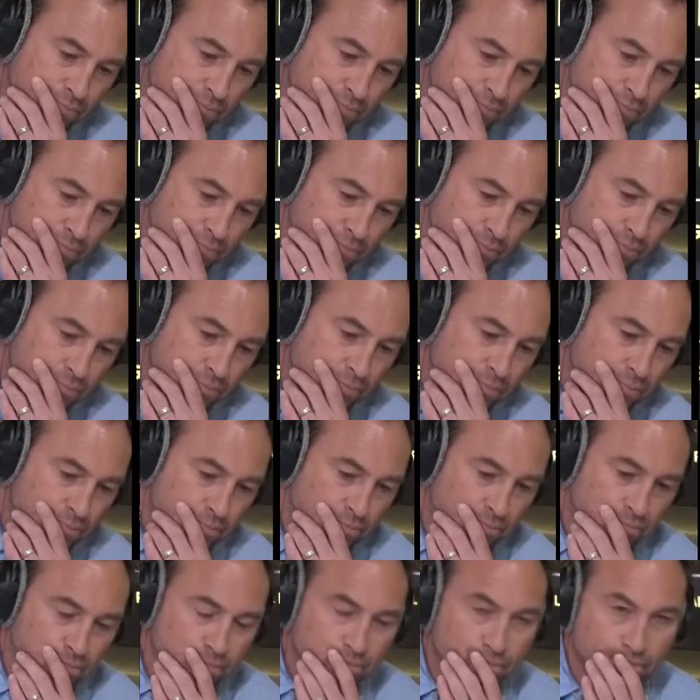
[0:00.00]

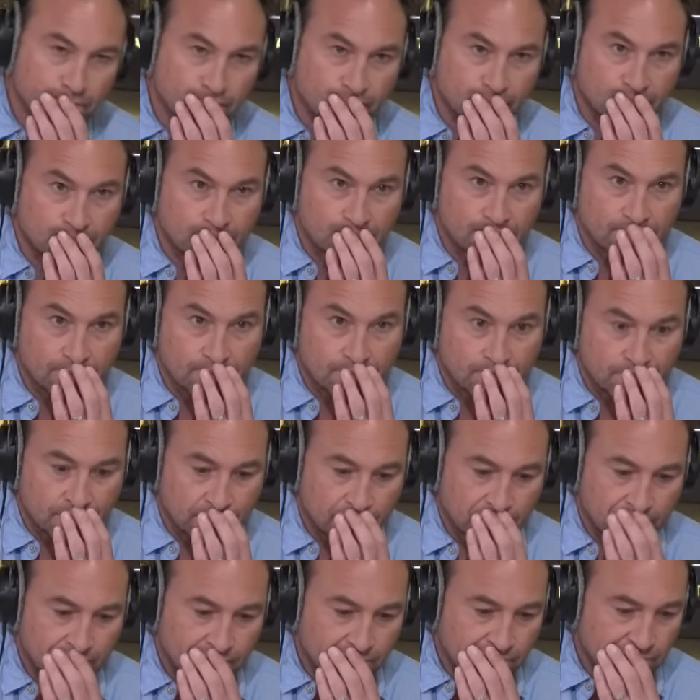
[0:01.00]

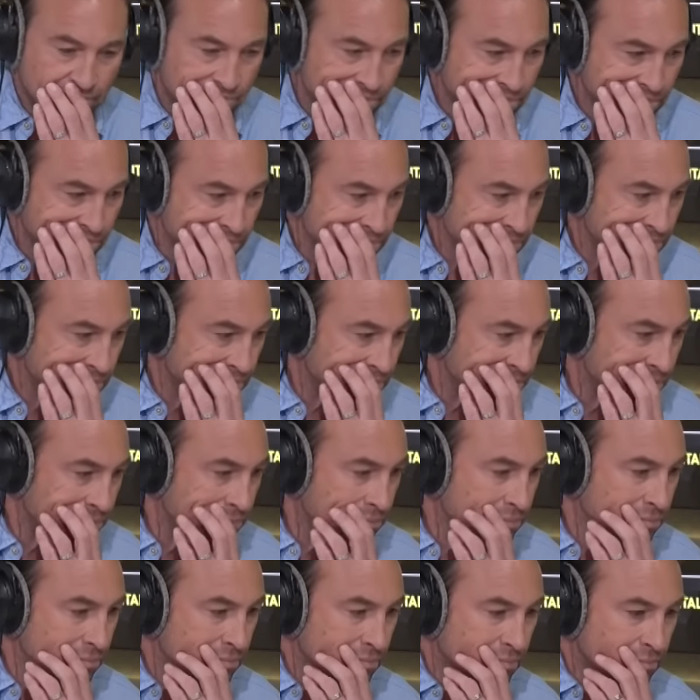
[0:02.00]

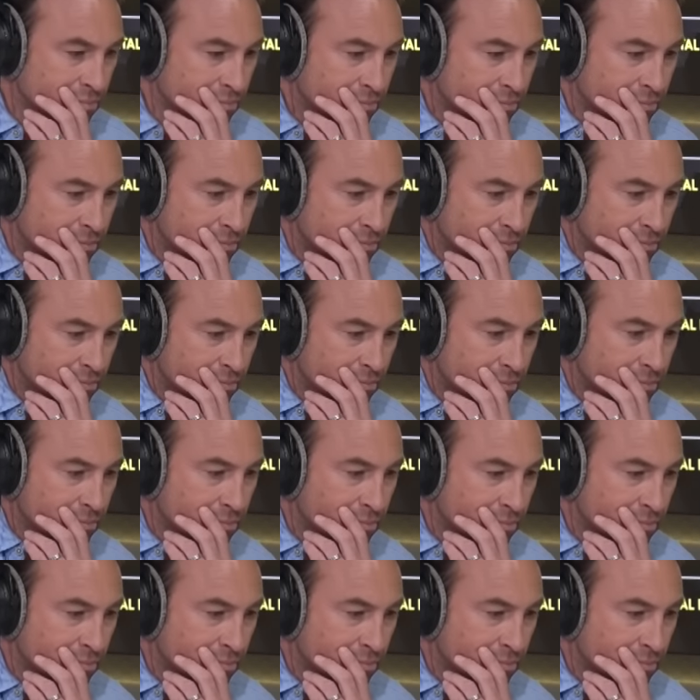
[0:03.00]
This person isn't speaking.